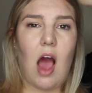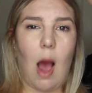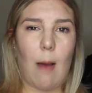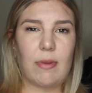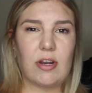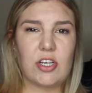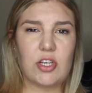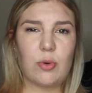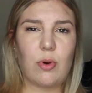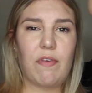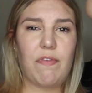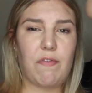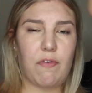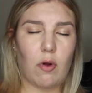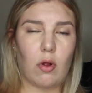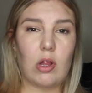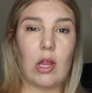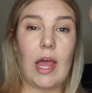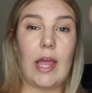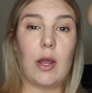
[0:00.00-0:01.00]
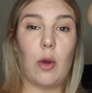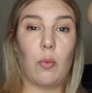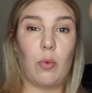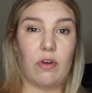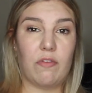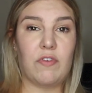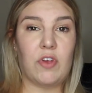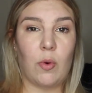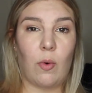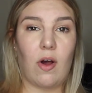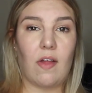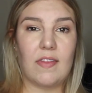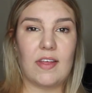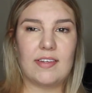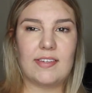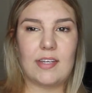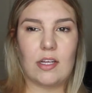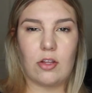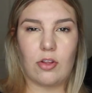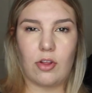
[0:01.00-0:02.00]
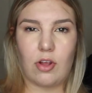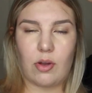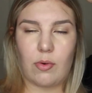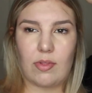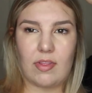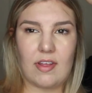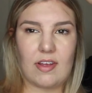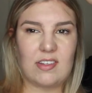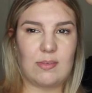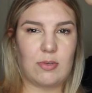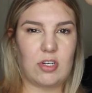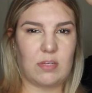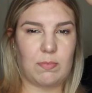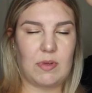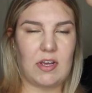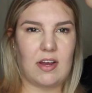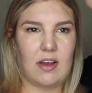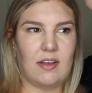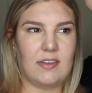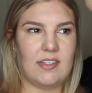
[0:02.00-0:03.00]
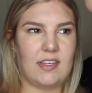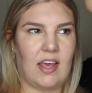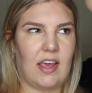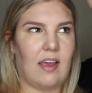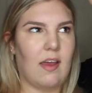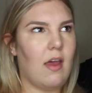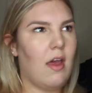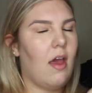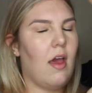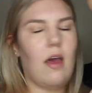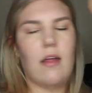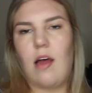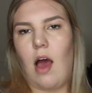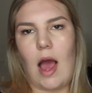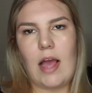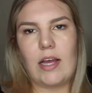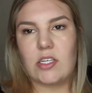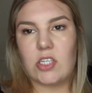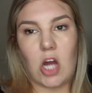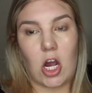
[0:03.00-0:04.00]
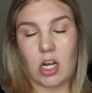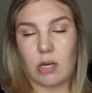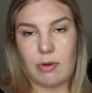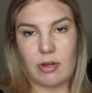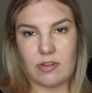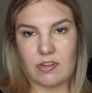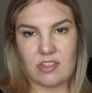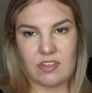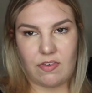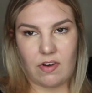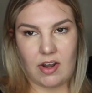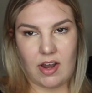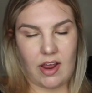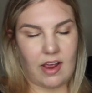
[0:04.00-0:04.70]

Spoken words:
I'm gonna do a full like review on this and look with this, just because like I could talk about this for